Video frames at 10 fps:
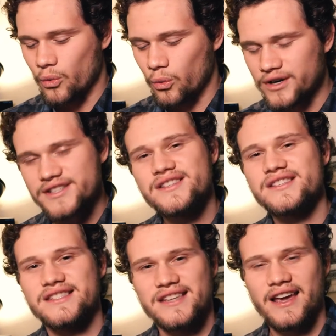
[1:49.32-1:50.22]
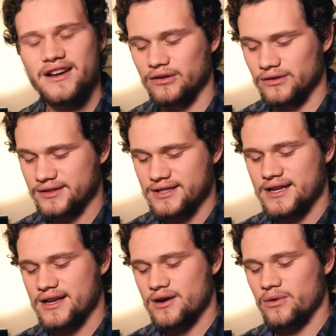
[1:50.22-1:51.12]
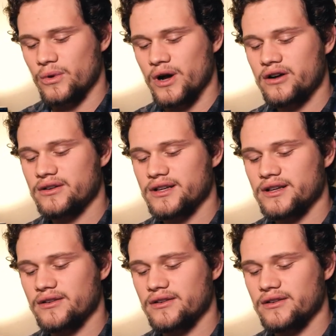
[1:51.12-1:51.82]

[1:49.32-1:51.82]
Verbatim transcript: What does this entail? Well,